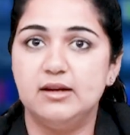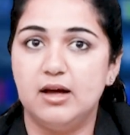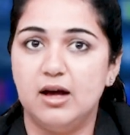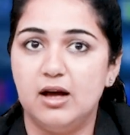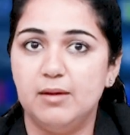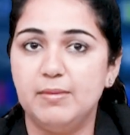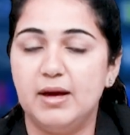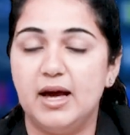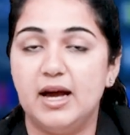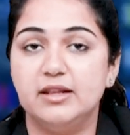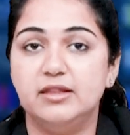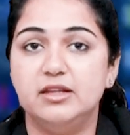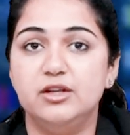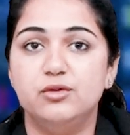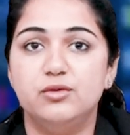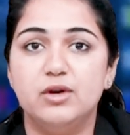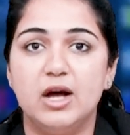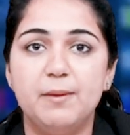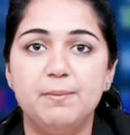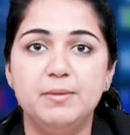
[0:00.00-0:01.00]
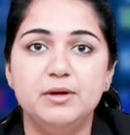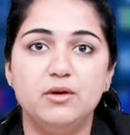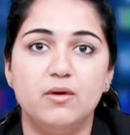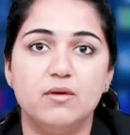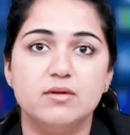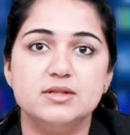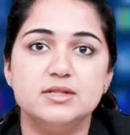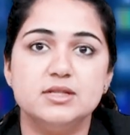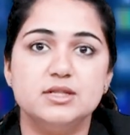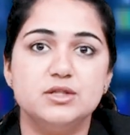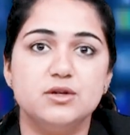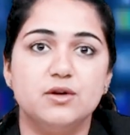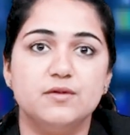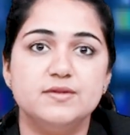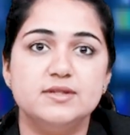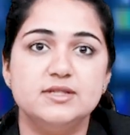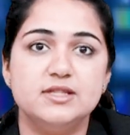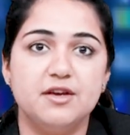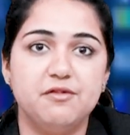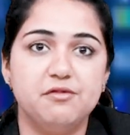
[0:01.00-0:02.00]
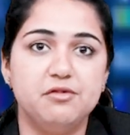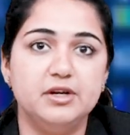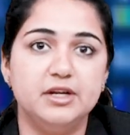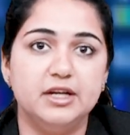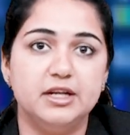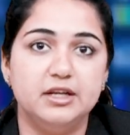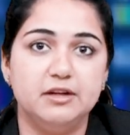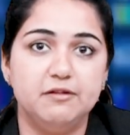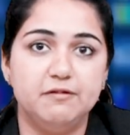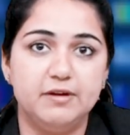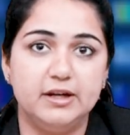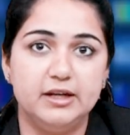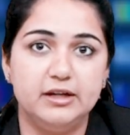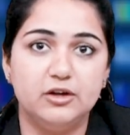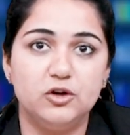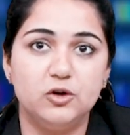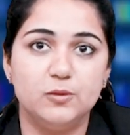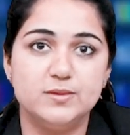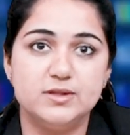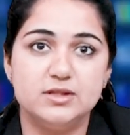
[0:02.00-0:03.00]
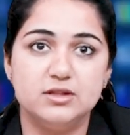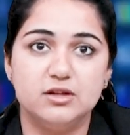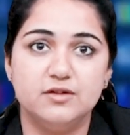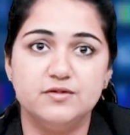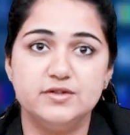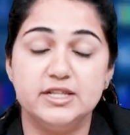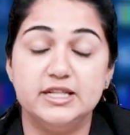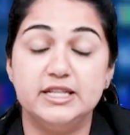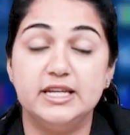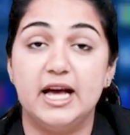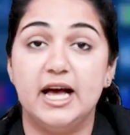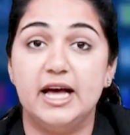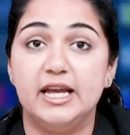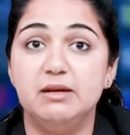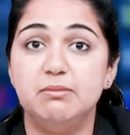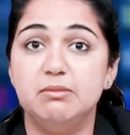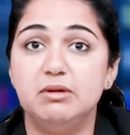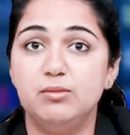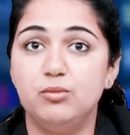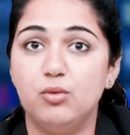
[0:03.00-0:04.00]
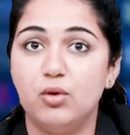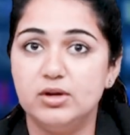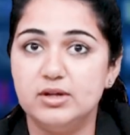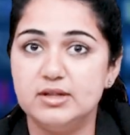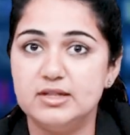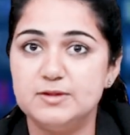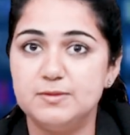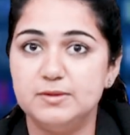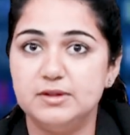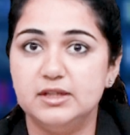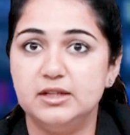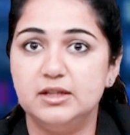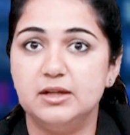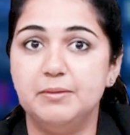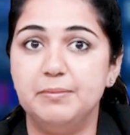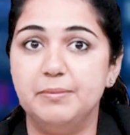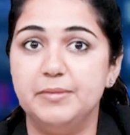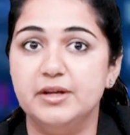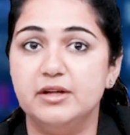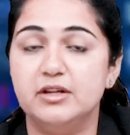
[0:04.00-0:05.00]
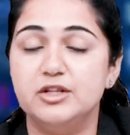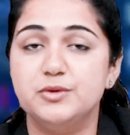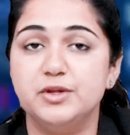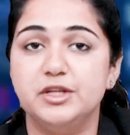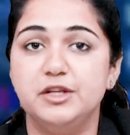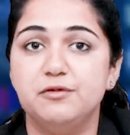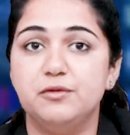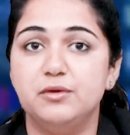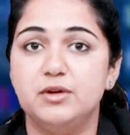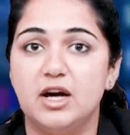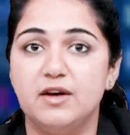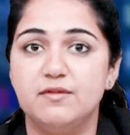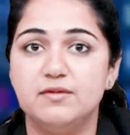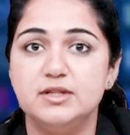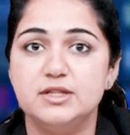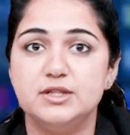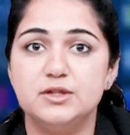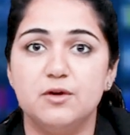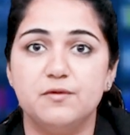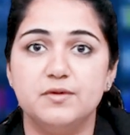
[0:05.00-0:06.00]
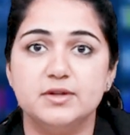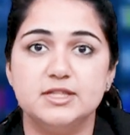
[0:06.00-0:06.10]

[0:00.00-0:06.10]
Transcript: alarm at the rapid onset of severe kidney failure observed in animal models within a mere 24 hours of